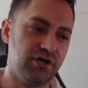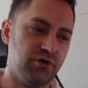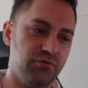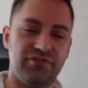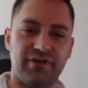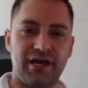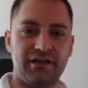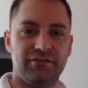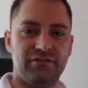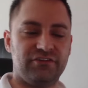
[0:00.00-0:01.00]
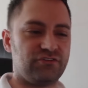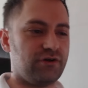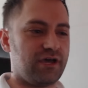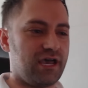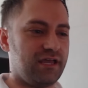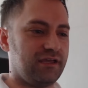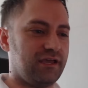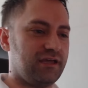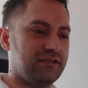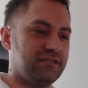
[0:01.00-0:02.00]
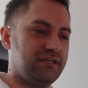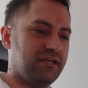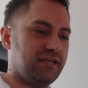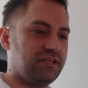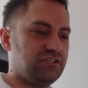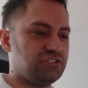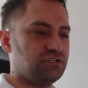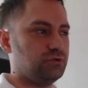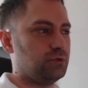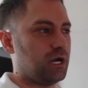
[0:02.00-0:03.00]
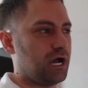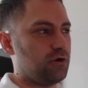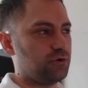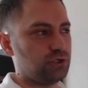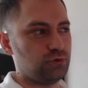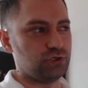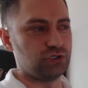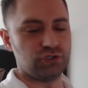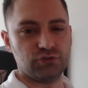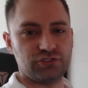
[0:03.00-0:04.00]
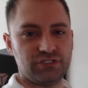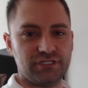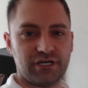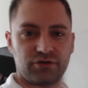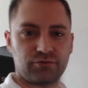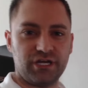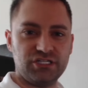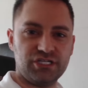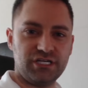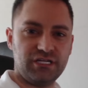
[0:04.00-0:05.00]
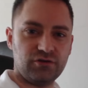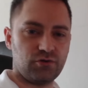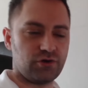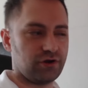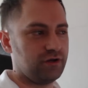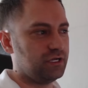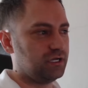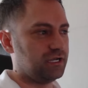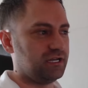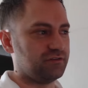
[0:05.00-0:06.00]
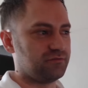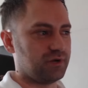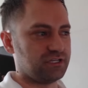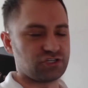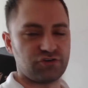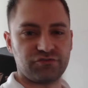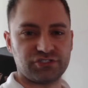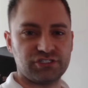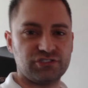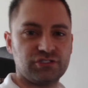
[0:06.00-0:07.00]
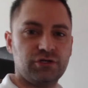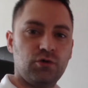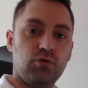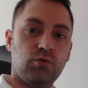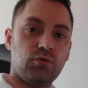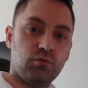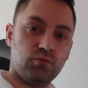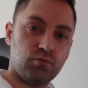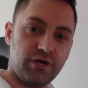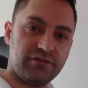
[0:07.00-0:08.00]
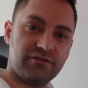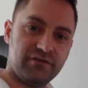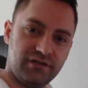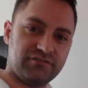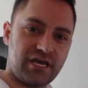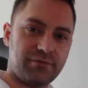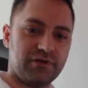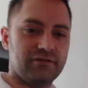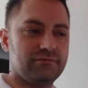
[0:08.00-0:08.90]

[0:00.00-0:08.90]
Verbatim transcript: with that, let's go ahead and get into how you could use the uh, Grade Genie or any of my services with Examity.